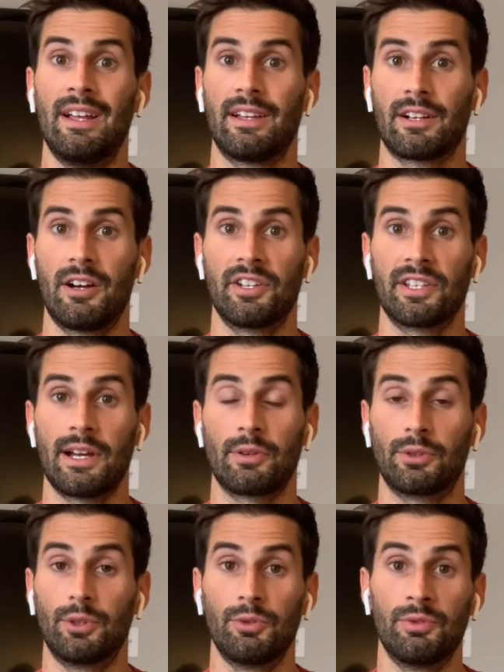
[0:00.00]
cutting
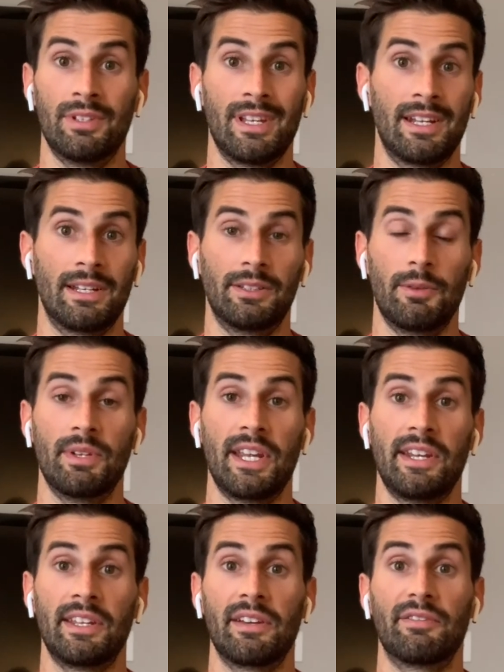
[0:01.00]
out gluten and
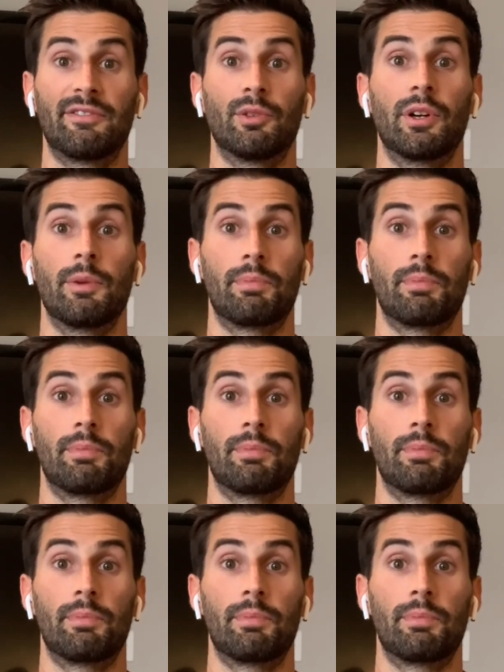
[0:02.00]
eliminating it for